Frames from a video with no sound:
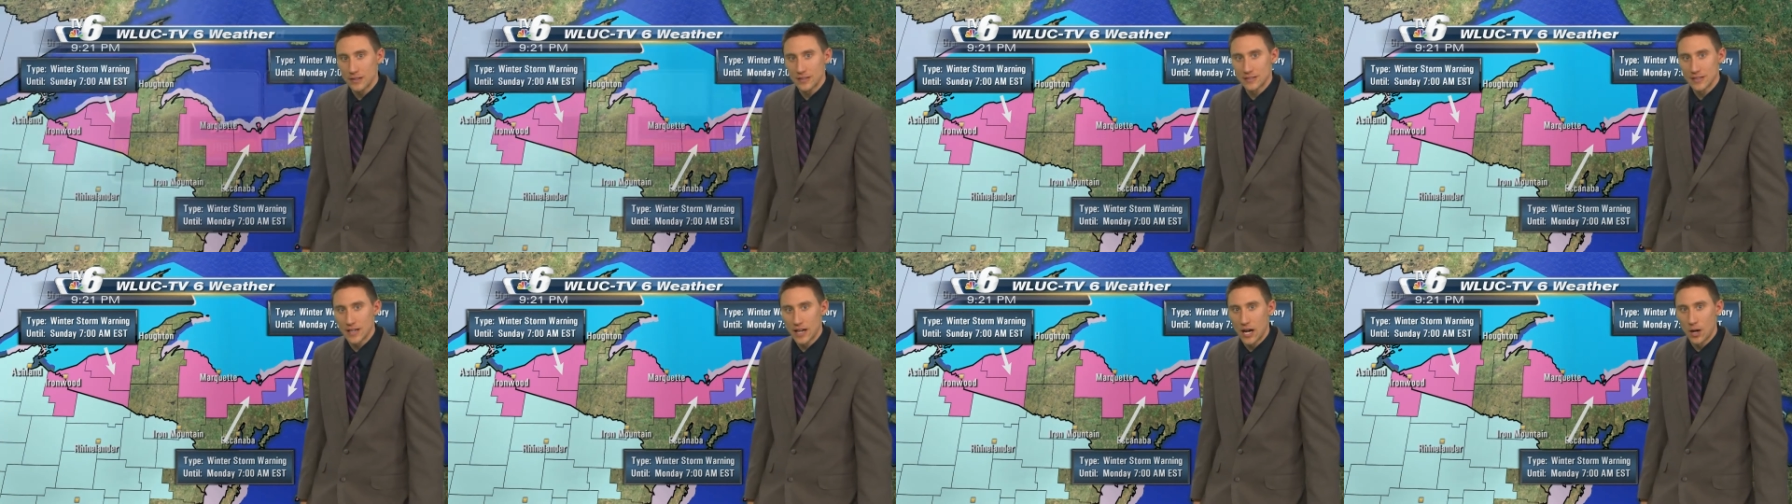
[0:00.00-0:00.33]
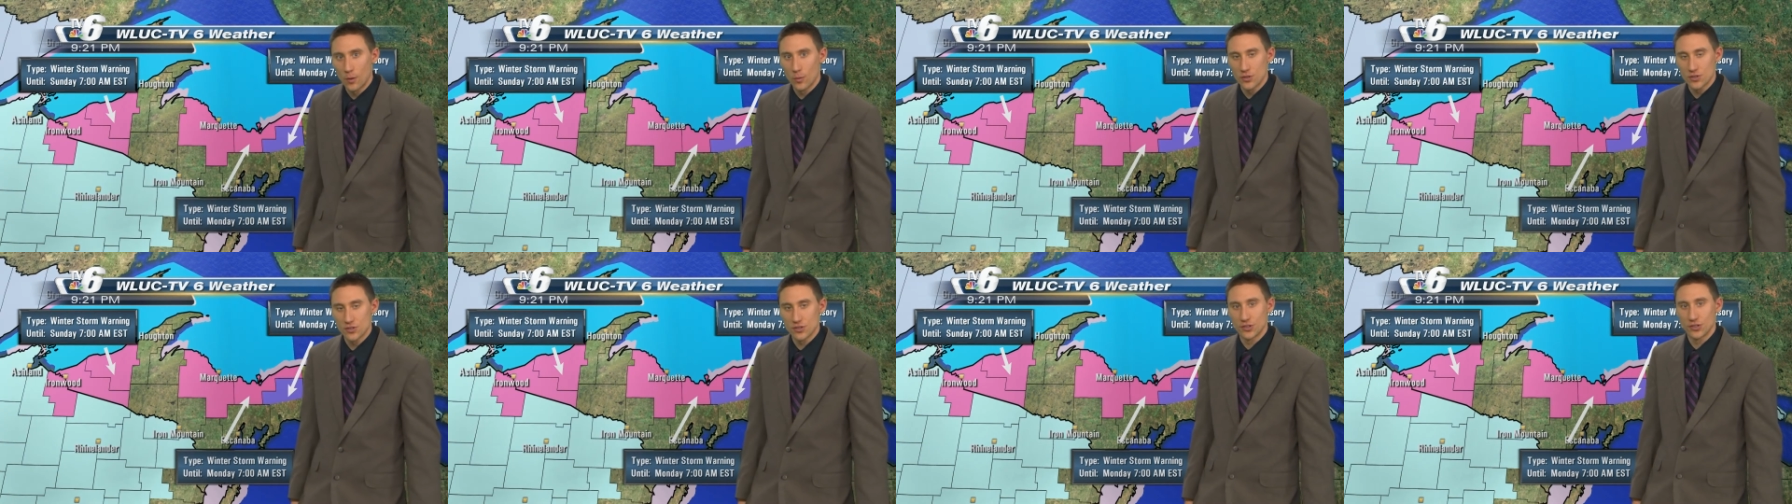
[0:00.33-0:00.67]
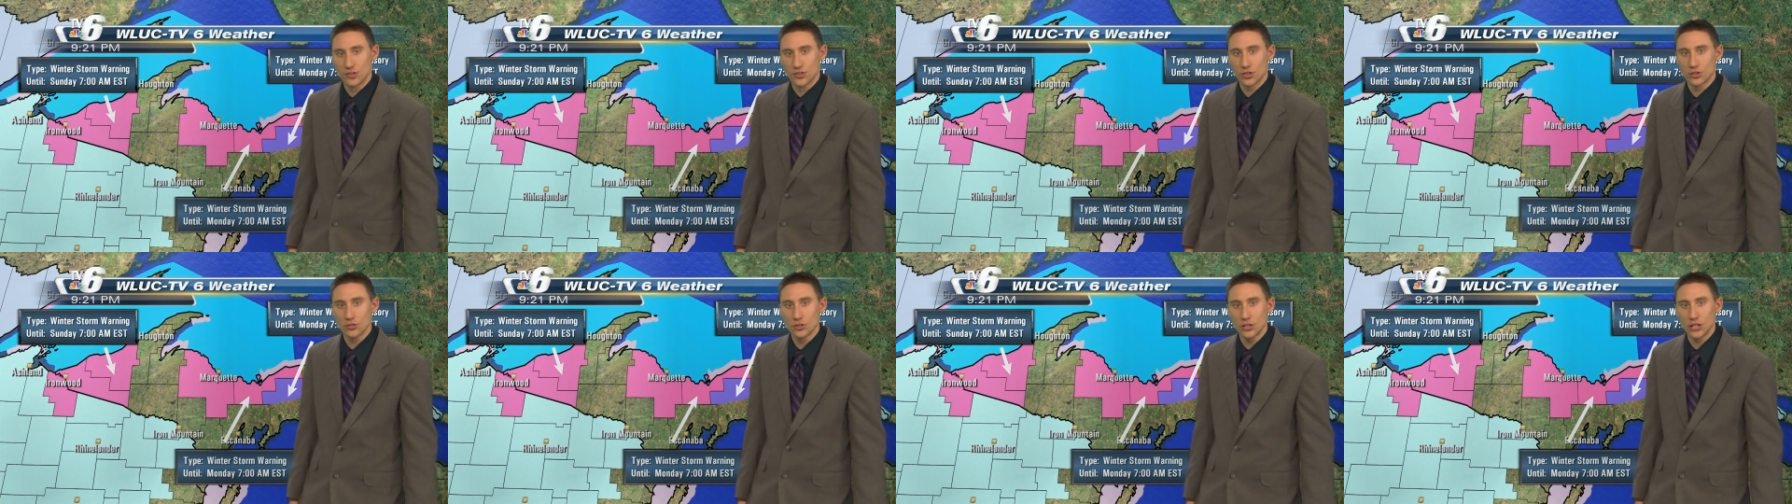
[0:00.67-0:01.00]
down, which is
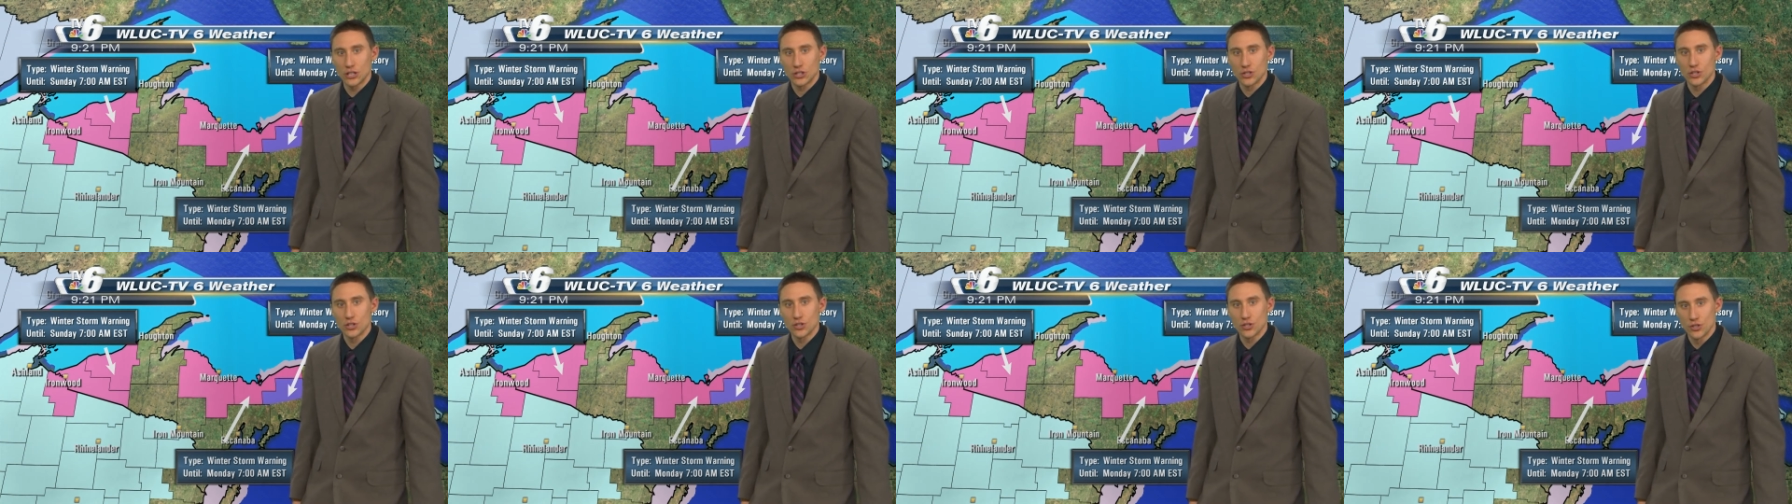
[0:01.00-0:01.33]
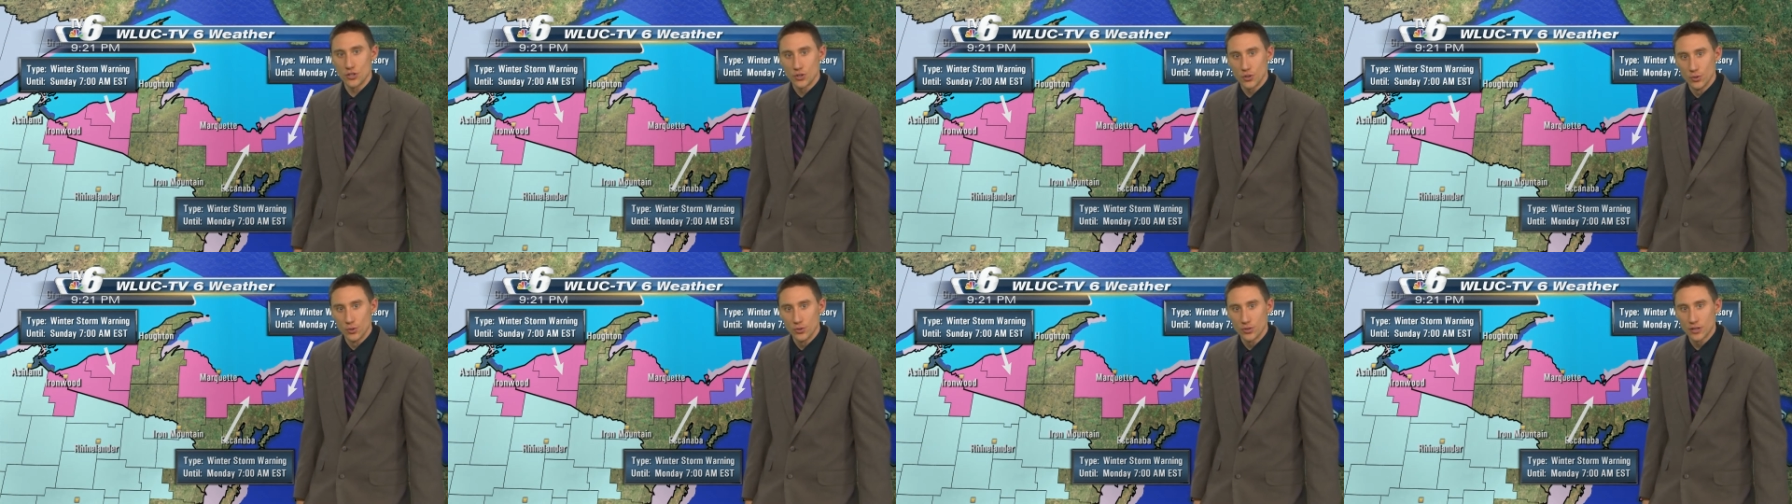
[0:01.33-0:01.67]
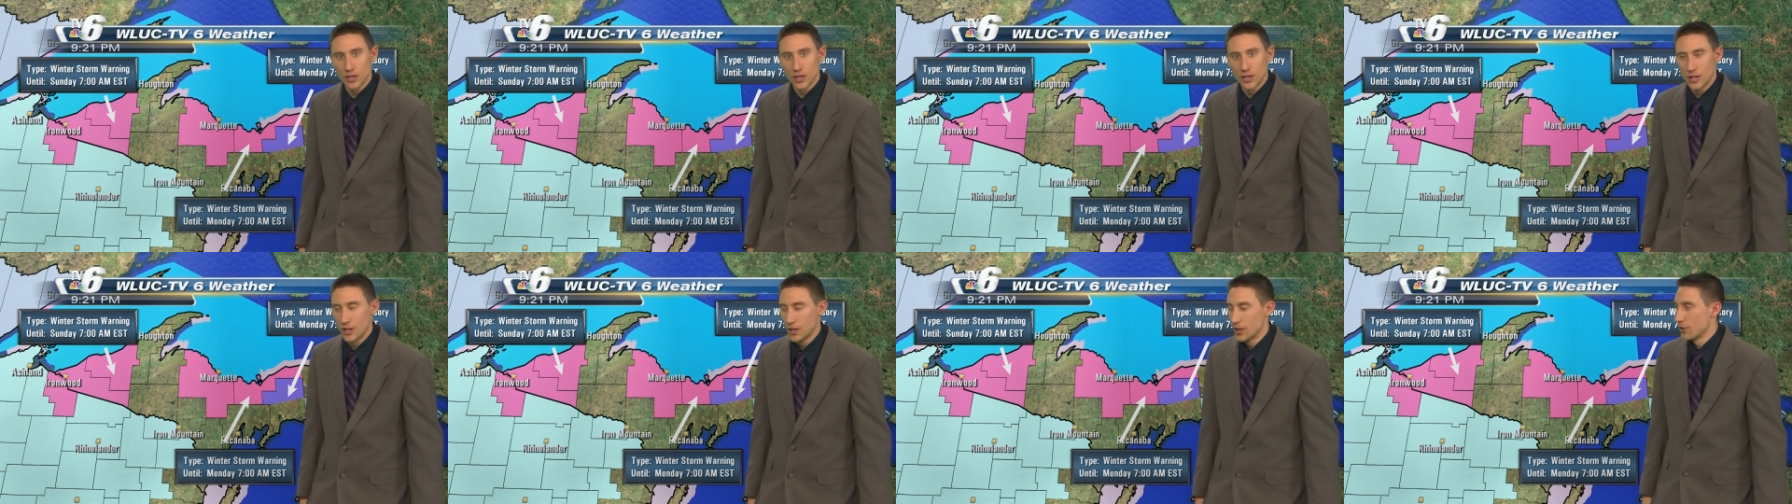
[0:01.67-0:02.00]
certainly good news
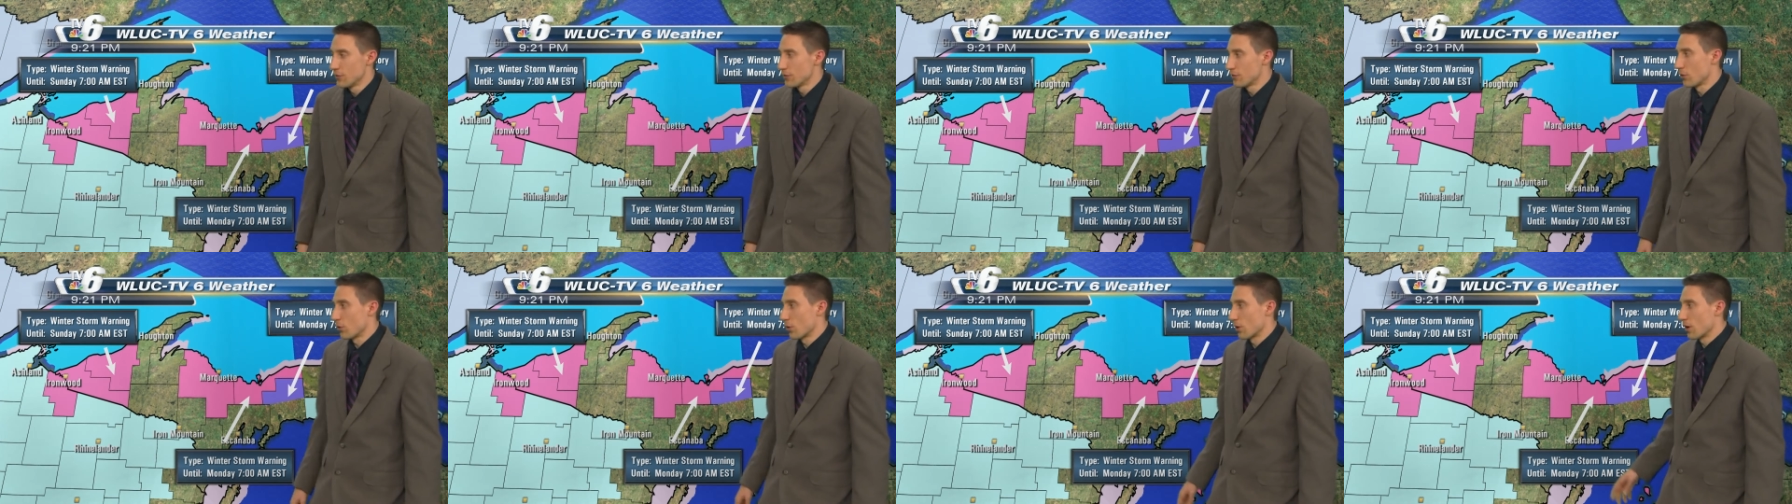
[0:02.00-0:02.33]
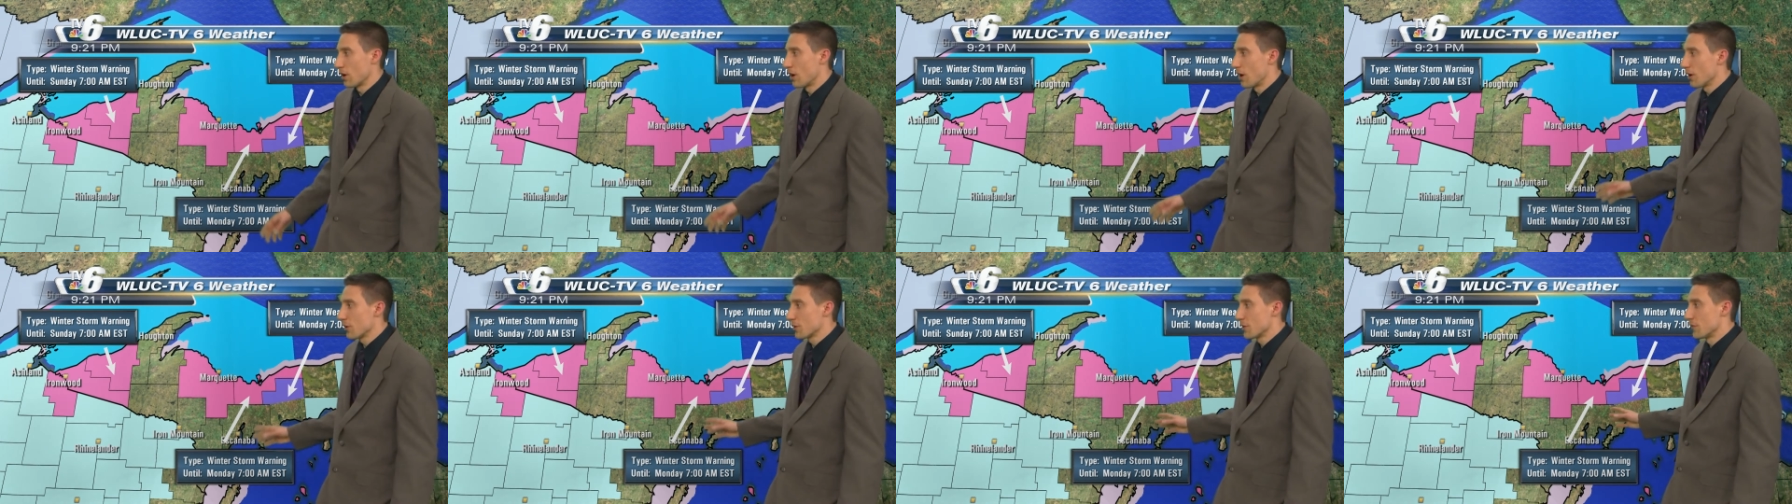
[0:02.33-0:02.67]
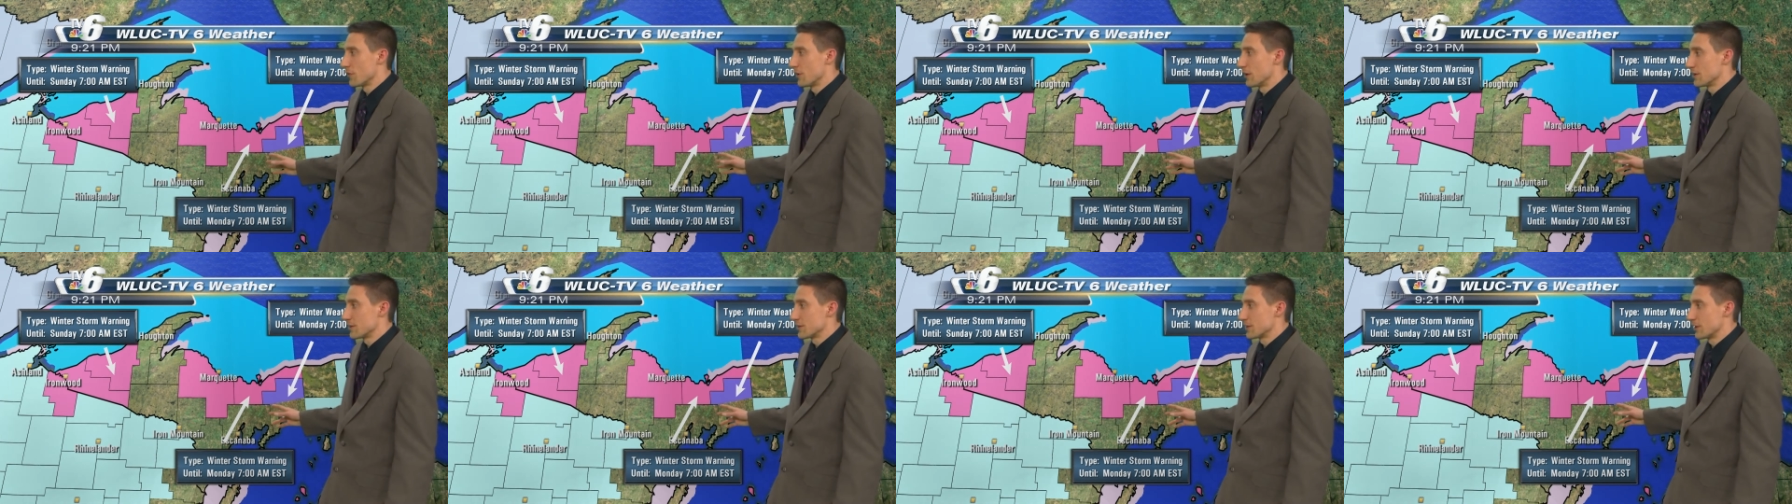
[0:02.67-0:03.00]
for all of
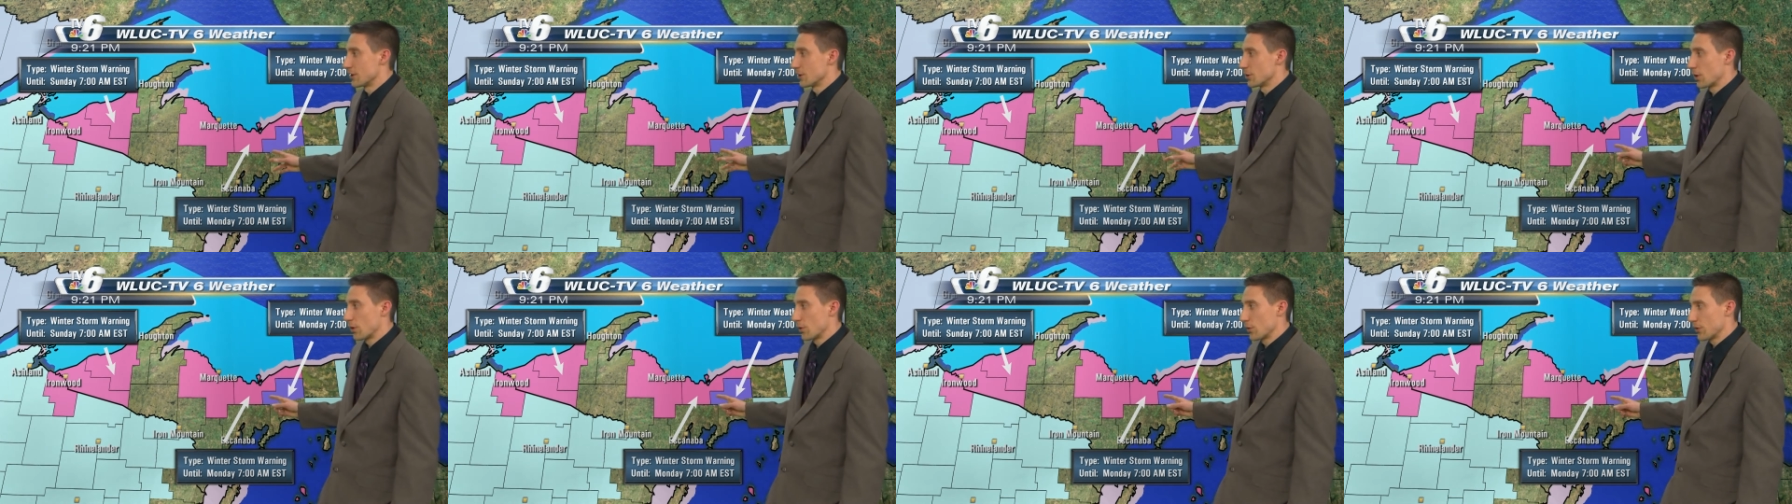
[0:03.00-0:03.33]
us here.